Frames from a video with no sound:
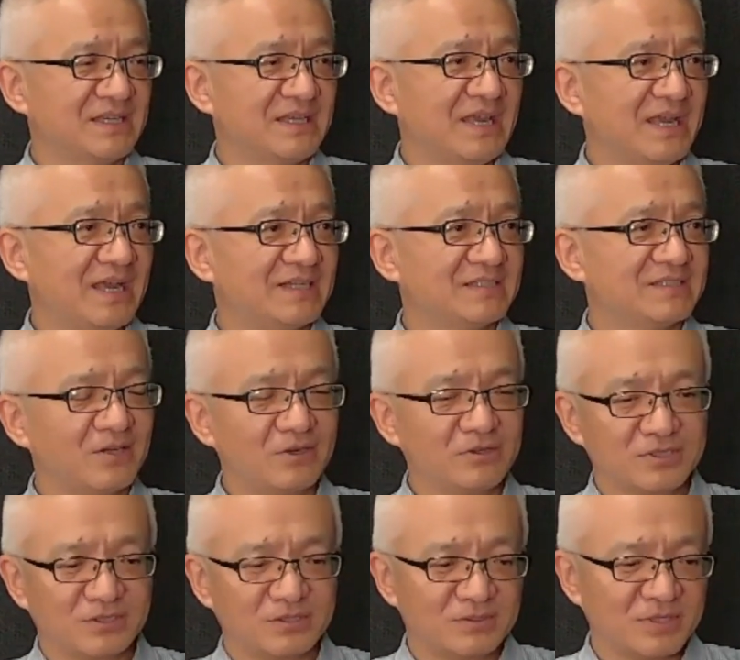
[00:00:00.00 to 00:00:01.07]
And
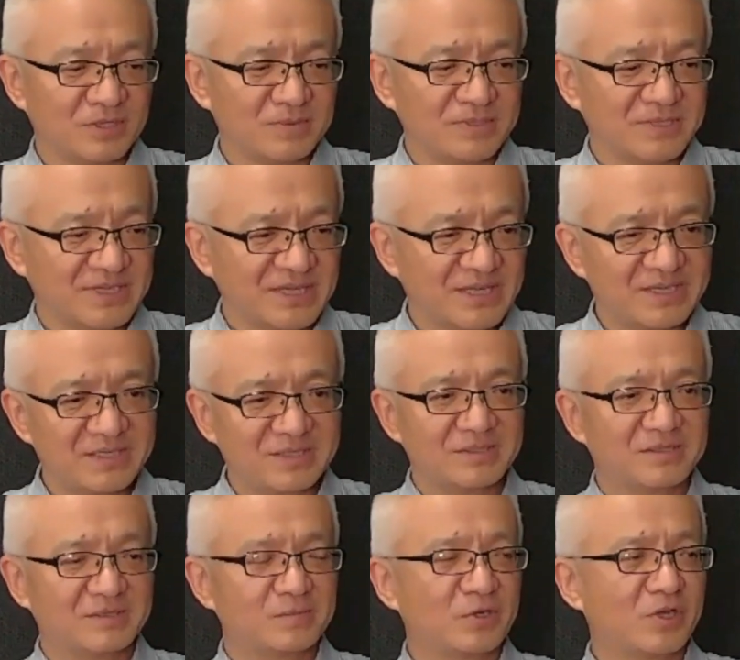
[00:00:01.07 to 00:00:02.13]
also OpenAI
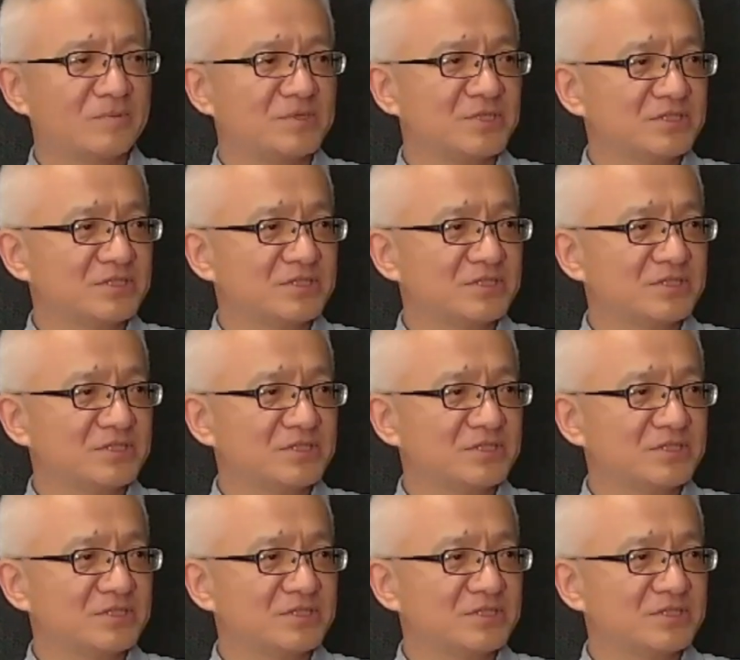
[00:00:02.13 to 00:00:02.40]
promised